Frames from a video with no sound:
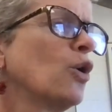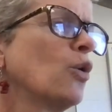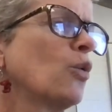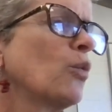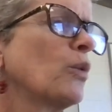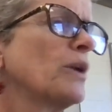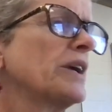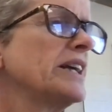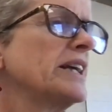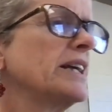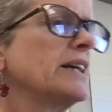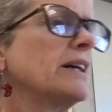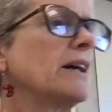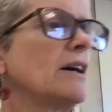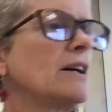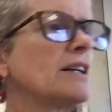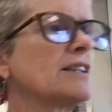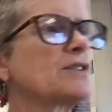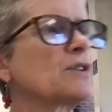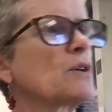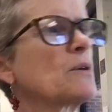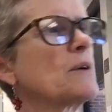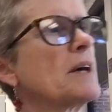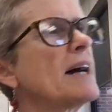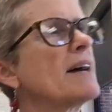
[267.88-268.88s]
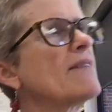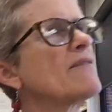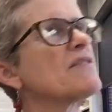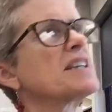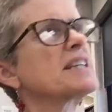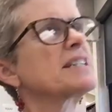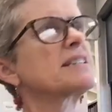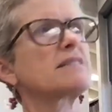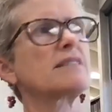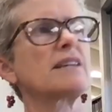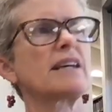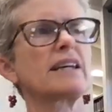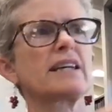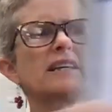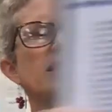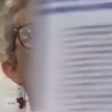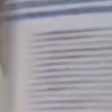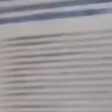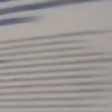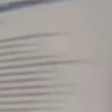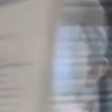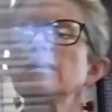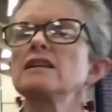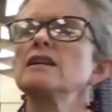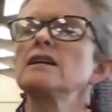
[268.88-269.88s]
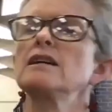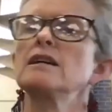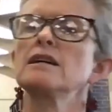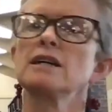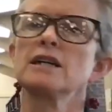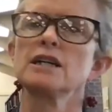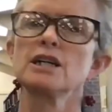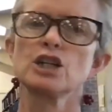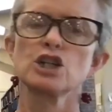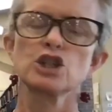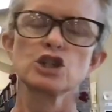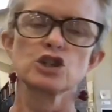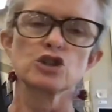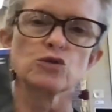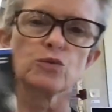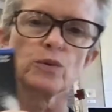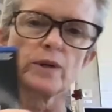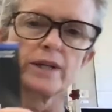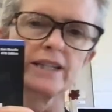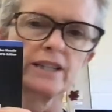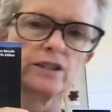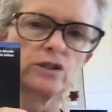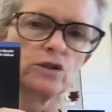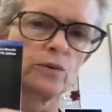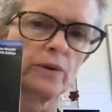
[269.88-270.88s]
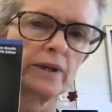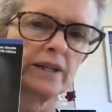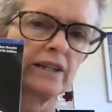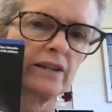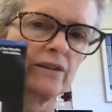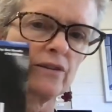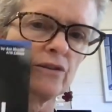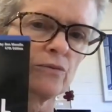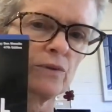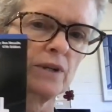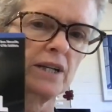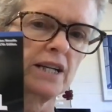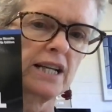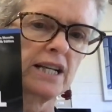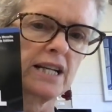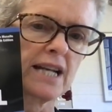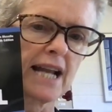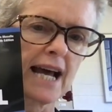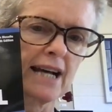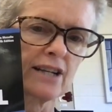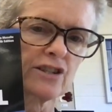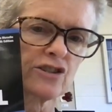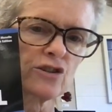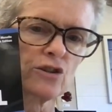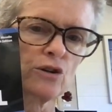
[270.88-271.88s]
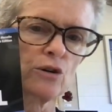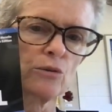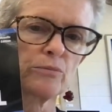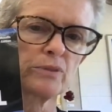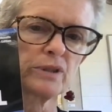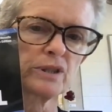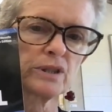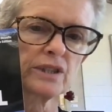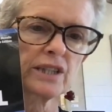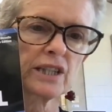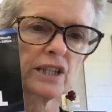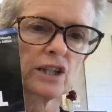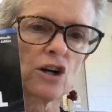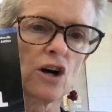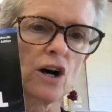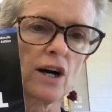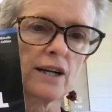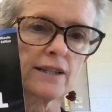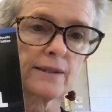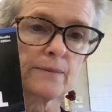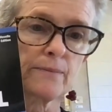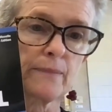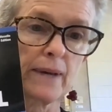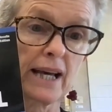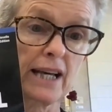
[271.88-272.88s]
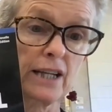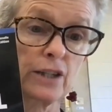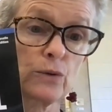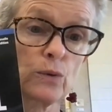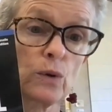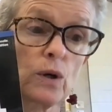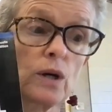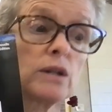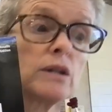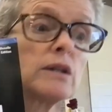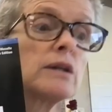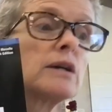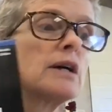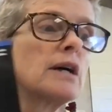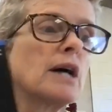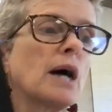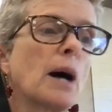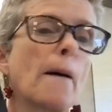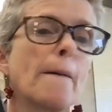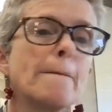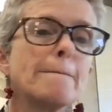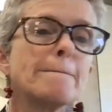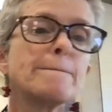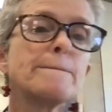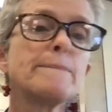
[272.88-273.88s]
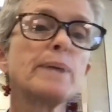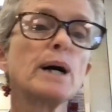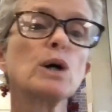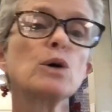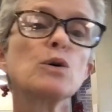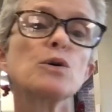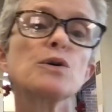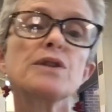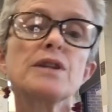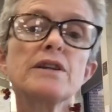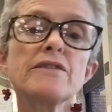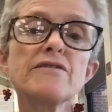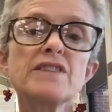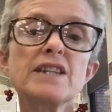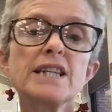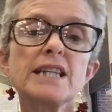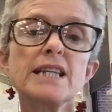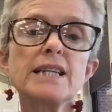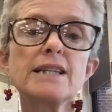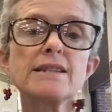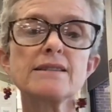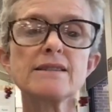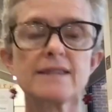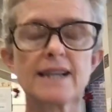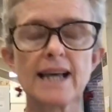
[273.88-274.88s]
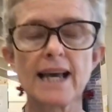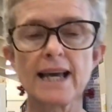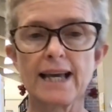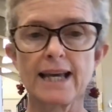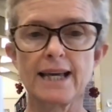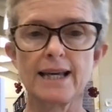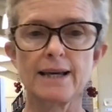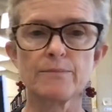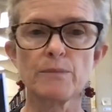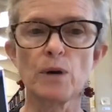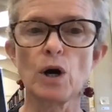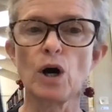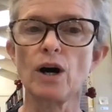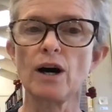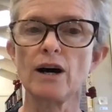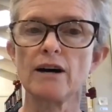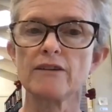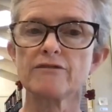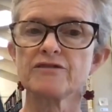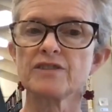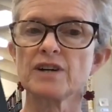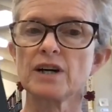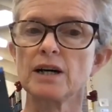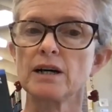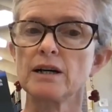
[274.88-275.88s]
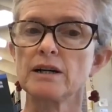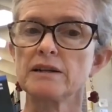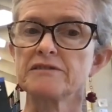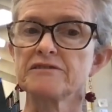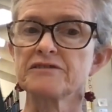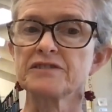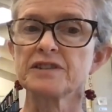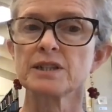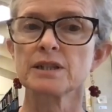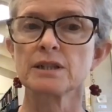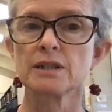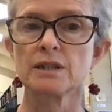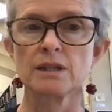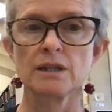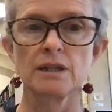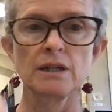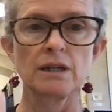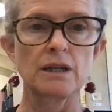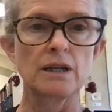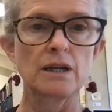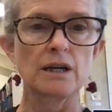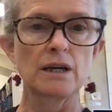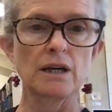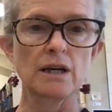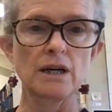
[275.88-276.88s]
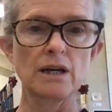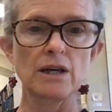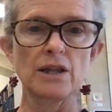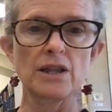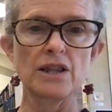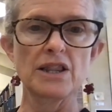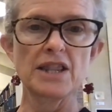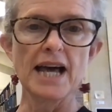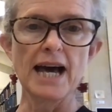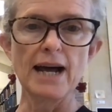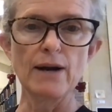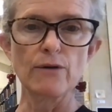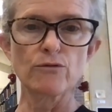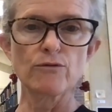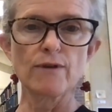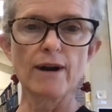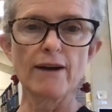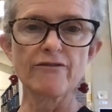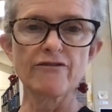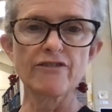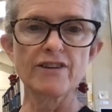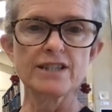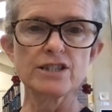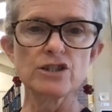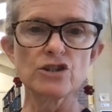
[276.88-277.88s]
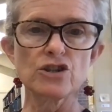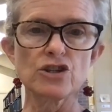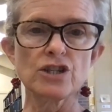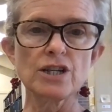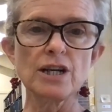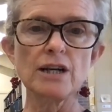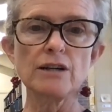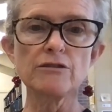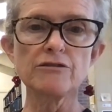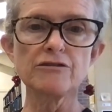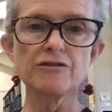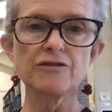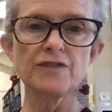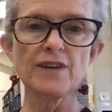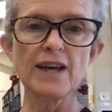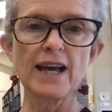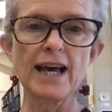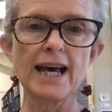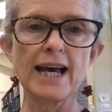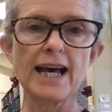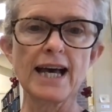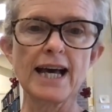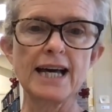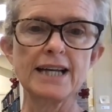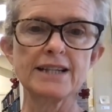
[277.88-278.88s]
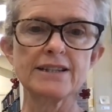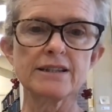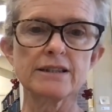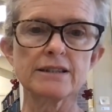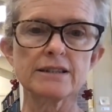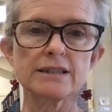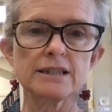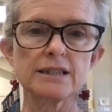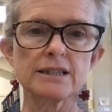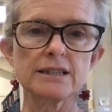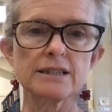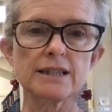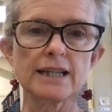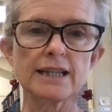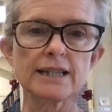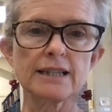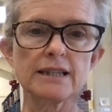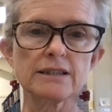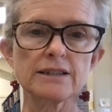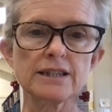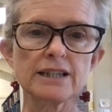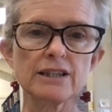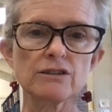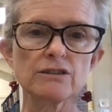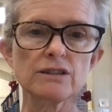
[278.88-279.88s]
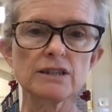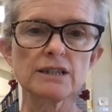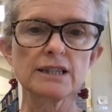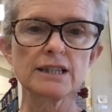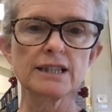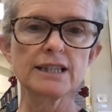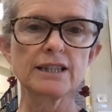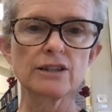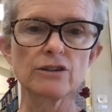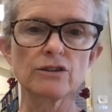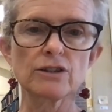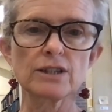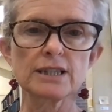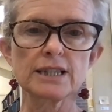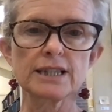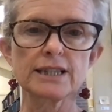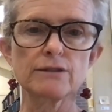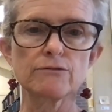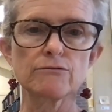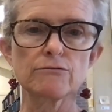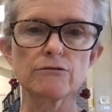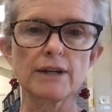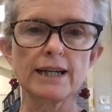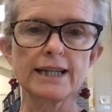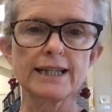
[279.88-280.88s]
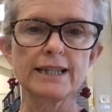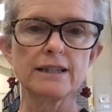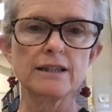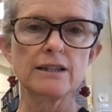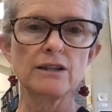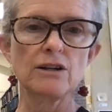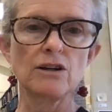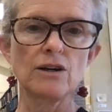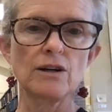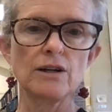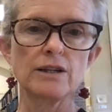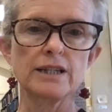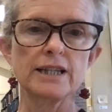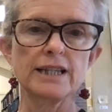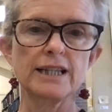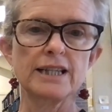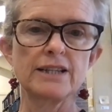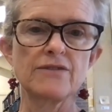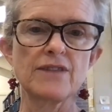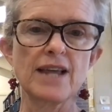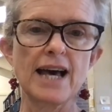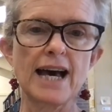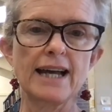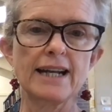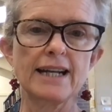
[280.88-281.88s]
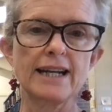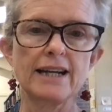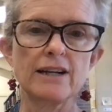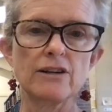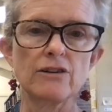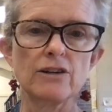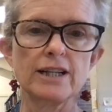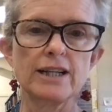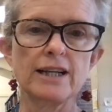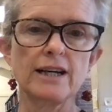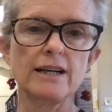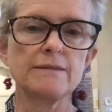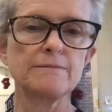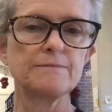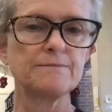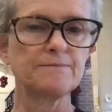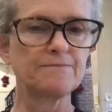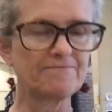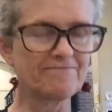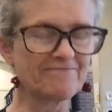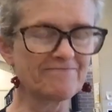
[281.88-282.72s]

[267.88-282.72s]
We also have things like the 2023 National Building Cost Manual. Both of these came off of that reference shelf, and like they're literally right in that area.